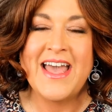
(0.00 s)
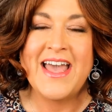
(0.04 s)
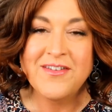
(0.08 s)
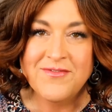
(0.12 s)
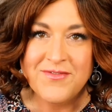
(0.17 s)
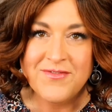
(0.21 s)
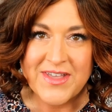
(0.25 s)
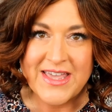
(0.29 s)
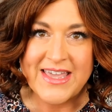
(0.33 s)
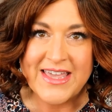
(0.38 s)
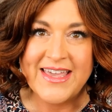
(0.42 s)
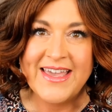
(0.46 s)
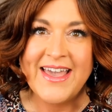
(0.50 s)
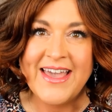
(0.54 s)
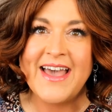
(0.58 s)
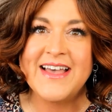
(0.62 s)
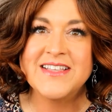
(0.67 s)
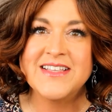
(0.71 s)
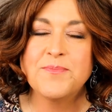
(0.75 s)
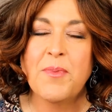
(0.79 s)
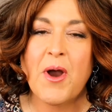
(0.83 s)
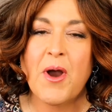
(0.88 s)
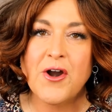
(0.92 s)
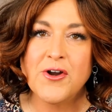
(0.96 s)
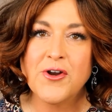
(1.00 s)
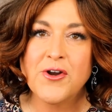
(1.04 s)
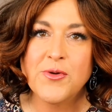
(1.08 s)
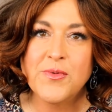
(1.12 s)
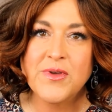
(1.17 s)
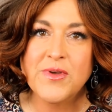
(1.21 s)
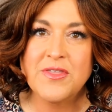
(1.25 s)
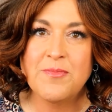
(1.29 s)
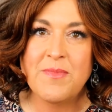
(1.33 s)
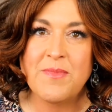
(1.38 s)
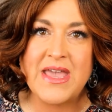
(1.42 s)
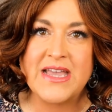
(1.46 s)
Envy has
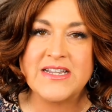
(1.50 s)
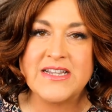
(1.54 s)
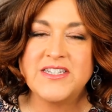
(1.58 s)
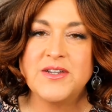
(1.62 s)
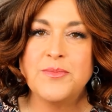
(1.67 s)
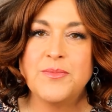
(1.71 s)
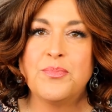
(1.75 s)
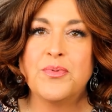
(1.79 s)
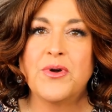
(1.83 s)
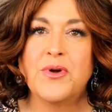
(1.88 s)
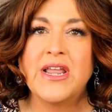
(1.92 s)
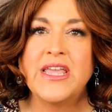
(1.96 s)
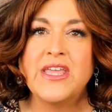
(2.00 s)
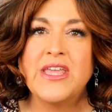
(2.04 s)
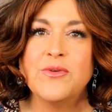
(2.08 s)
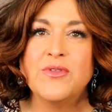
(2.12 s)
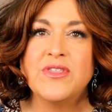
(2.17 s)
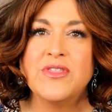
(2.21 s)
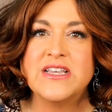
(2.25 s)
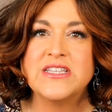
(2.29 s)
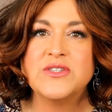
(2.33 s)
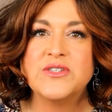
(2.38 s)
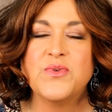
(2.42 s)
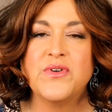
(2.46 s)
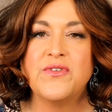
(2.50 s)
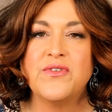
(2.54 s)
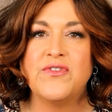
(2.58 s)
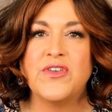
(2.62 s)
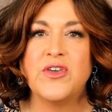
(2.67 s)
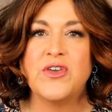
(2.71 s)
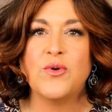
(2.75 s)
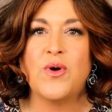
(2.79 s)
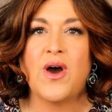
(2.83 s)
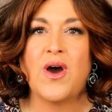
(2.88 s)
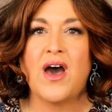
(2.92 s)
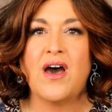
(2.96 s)
partnered with me to bring you this
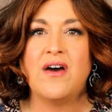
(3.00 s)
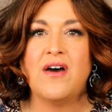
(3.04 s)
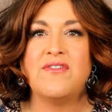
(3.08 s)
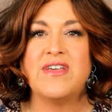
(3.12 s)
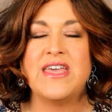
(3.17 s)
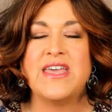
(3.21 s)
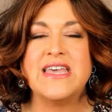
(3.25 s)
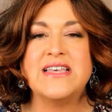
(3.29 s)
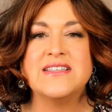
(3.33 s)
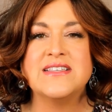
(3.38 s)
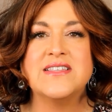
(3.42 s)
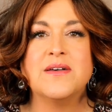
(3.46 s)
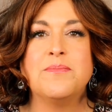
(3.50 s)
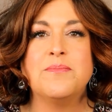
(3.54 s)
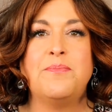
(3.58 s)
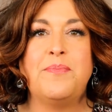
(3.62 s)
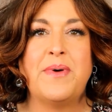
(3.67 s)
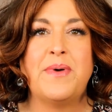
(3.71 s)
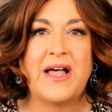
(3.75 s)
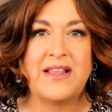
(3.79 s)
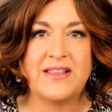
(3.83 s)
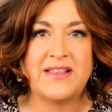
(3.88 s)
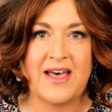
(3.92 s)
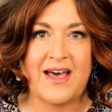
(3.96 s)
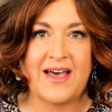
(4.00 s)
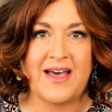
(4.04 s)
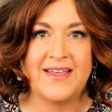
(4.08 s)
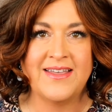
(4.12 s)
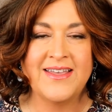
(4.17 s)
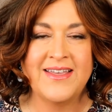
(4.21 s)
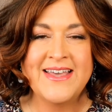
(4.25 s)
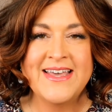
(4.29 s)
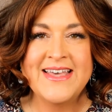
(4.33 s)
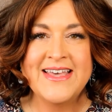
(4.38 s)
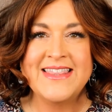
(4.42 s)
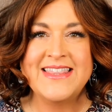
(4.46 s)
review of
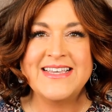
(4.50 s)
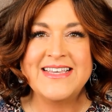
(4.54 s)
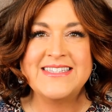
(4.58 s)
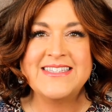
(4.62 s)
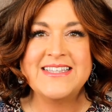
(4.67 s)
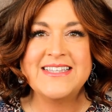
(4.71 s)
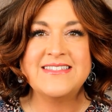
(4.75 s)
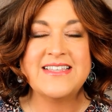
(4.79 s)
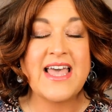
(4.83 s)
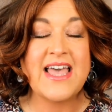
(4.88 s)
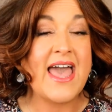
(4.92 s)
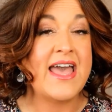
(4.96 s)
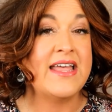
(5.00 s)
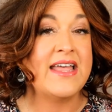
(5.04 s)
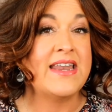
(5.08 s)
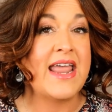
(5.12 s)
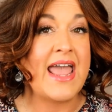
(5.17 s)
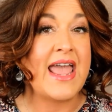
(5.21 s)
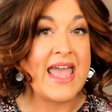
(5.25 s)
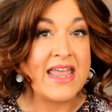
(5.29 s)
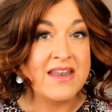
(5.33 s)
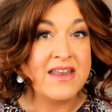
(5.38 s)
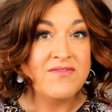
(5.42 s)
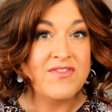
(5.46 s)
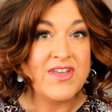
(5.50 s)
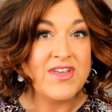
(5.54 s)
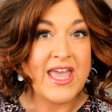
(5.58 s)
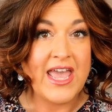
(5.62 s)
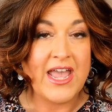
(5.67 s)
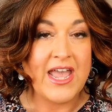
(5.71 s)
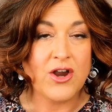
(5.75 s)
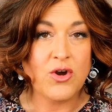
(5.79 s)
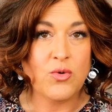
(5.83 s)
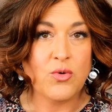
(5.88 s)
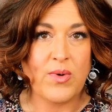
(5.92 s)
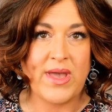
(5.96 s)
Isabella. This is an
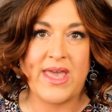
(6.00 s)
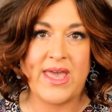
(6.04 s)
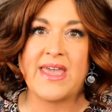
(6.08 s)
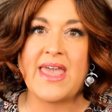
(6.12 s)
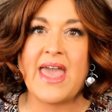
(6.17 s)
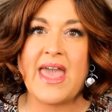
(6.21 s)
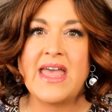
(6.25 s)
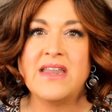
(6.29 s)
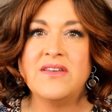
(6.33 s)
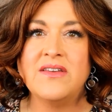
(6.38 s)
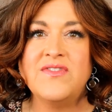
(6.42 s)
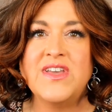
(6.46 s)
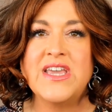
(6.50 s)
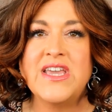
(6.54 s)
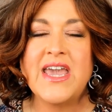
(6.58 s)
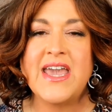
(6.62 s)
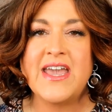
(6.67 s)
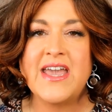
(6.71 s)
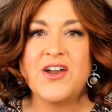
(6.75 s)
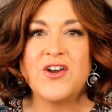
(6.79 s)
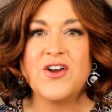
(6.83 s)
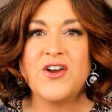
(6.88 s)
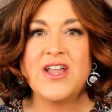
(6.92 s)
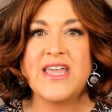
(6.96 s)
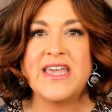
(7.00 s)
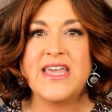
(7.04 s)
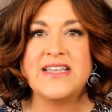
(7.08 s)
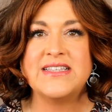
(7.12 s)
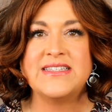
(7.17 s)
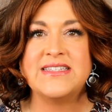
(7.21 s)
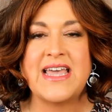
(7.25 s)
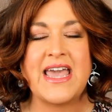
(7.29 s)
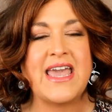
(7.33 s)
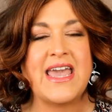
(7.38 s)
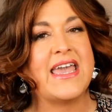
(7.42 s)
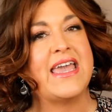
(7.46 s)
Envy hair wig. Envy hair
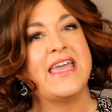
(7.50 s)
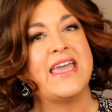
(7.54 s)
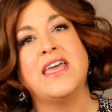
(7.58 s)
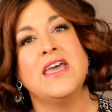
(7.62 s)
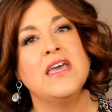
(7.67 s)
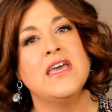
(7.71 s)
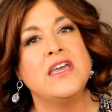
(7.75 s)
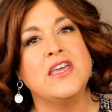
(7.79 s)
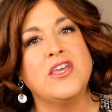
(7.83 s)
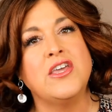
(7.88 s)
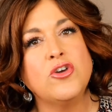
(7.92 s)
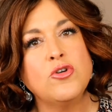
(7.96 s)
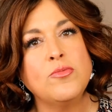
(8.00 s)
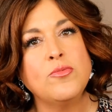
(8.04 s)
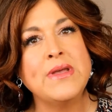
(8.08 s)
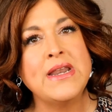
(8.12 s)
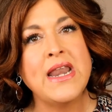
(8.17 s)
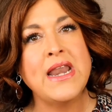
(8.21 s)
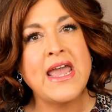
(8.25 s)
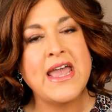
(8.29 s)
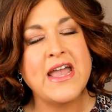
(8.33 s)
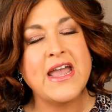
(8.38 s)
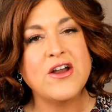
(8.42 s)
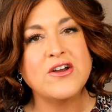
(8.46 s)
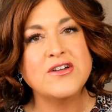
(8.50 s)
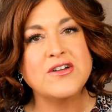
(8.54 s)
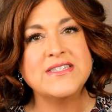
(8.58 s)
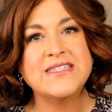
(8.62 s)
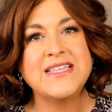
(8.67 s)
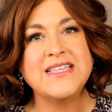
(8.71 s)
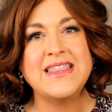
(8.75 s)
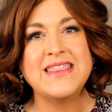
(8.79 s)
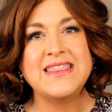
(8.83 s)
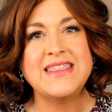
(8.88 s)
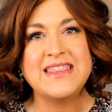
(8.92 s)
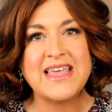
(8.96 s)
is a human hair
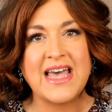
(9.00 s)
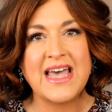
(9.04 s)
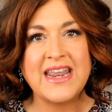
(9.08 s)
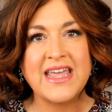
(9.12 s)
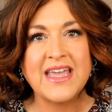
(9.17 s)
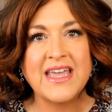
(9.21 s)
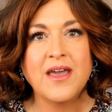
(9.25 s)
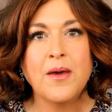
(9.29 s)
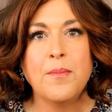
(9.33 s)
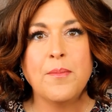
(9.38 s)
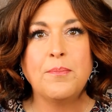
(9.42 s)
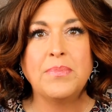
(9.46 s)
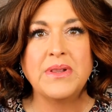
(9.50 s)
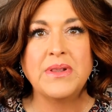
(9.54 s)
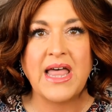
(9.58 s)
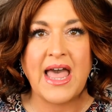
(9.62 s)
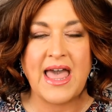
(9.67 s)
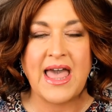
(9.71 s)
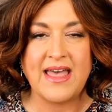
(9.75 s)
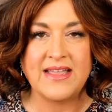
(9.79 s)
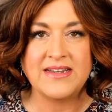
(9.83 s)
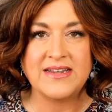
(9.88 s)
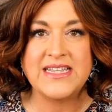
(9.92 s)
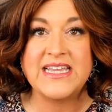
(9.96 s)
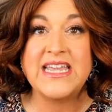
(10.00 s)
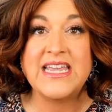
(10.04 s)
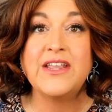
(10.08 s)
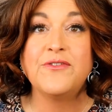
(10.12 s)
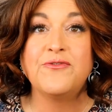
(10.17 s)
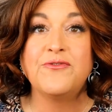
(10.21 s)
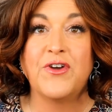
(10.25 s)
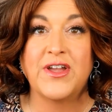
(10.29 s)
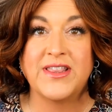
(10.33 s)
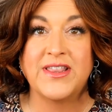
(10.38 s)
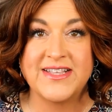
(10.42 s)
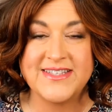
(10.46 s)
synthetic blend,
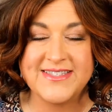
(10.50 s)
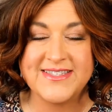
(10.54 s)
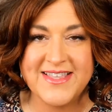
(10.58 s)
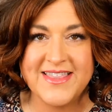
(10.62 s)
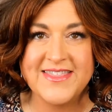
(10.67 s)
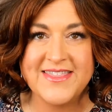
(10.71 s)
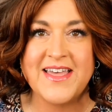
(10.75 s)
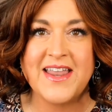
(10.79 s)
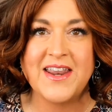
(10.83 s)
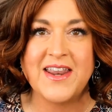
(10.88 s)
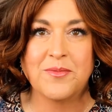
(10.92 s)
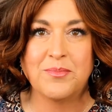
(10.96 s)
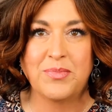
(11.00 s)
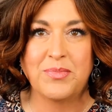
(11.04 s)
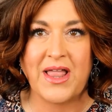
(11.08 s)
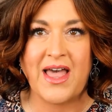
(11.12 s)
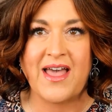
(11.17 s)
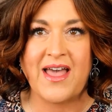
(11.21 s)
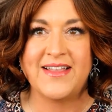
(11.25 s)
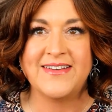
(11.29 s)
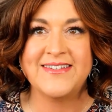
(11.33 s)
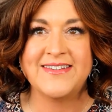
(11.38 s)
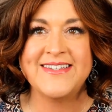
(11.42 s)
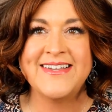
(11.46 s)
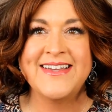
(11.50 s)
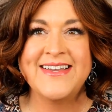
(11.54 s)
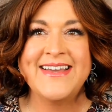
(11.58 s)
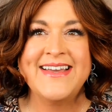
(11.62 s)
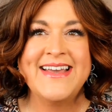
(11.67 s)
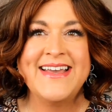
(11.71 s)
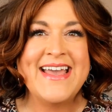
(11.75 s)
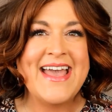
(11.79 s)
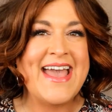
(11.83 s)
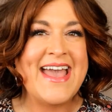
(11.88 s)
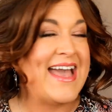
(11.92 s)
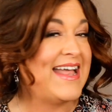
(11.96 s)
heat-friendly synthetic blend,
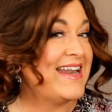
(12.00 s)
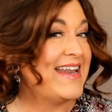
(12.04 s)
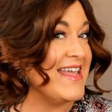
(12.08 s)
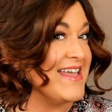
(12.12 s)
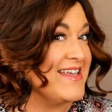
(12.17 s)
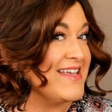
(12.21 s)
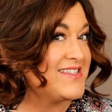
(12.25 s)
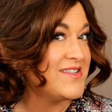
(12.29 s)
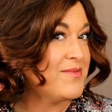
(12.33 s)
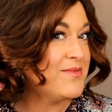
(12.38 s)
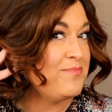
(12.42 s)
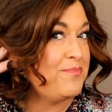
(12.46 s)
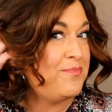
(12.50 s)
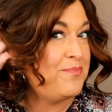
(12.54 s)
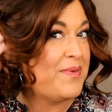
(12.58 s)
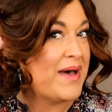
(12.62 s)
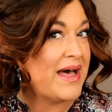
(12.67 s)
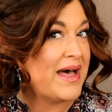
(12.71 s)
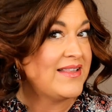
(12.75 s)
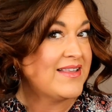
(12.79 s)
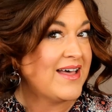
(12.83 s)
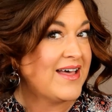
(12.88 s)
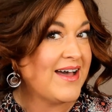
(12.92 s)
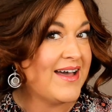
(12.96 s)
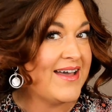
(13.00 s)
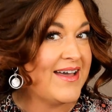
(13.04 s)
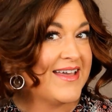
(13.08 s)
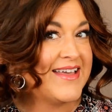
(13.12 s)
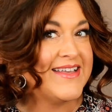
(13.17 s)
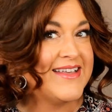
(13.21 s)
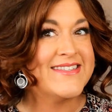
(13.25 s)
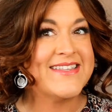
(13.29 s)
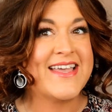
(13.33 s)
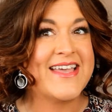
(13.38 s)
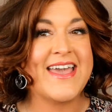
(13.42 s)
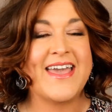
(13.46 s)
and
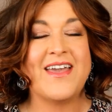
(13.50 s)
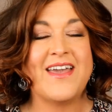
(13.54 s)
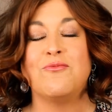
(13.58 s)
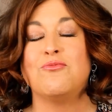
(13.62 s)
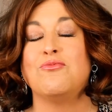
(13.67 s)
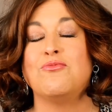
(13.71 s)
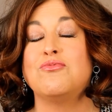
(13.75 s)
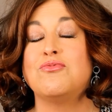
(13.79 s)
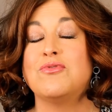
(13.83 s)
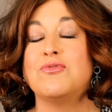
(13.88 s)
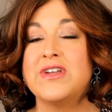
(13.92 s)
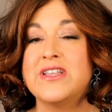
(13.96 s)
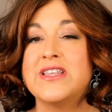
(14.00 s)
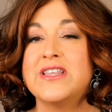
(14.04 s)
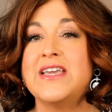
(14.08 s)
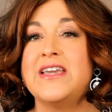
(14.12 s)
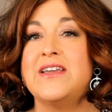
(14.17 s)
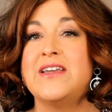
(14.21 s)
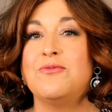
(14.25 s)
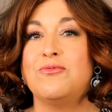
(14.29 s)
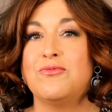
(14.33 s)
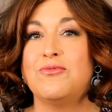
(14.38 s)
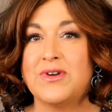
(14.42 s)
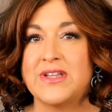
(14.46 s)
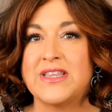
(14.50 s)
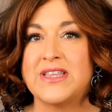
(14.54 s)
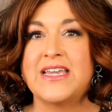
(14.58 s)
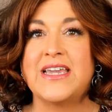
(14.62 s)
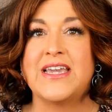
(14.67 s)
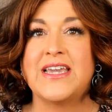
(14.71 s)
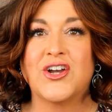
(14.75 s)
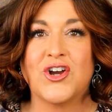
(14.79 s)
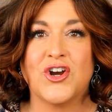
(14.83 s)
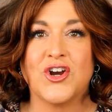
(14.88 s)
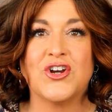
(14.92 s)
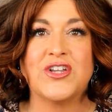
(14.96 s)
Isabella is a really,
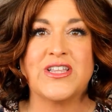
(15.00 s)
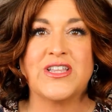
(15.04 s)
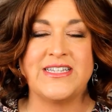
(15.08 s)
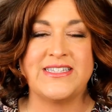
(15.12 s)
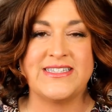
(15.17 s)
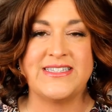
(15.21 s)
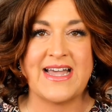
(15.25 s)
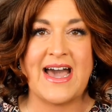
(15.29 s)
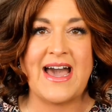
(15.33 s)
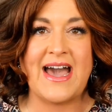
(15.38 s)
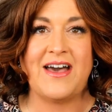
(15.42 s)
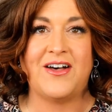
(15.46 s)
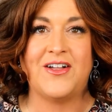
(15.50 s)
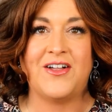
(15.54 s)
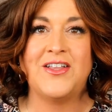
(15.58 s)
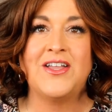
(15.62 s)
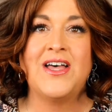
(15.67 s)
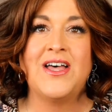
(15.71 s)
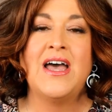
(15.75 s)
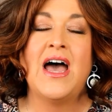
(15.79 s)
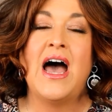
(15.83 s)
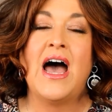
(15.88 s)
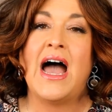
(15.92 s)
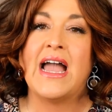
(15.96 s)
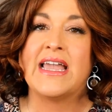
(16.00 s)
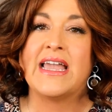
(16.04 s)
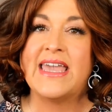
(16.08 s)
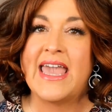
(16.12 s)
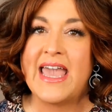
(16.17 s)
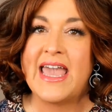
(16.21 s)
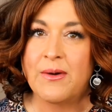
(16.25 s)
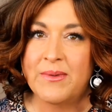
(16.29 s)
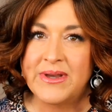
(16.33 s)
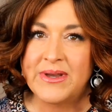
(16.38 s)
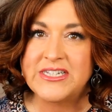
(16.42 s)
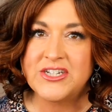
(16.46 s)
really curly style. I
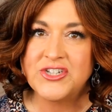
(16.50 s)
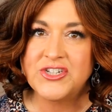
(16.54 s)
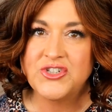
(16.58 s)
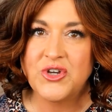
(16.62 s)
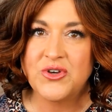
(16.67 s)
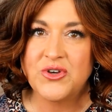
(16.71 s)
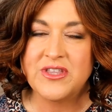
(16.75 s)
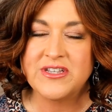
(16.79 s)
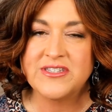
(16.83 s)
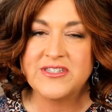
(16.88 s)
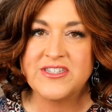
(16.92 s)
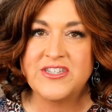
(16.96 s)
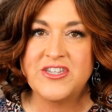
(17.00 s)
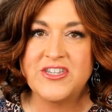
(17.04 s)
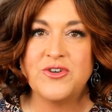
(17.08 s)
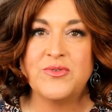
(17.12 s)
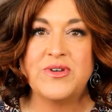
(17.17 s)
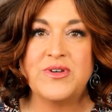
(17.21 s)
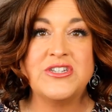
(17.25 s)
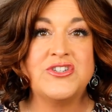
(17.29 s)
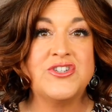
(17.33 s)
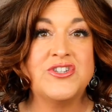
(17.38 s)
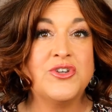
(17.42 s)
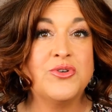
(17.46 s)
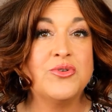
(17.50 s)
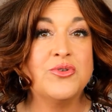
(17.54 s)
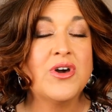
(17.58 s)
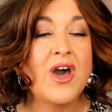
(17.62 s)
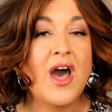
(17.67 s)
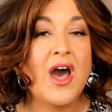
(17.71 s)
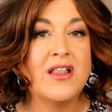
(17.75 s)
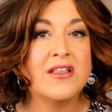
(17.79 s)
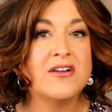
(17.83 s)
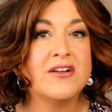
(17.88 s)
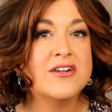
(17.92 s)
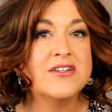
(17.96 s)
can't wait to show this to you in
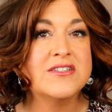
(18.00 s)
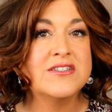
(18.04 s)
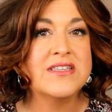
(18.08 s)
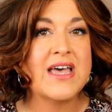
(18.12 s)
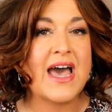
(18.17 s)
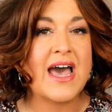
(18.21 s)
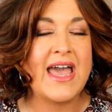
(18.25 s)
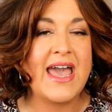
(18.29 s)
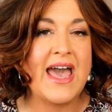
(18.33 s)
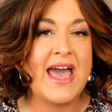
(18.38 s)
two colors.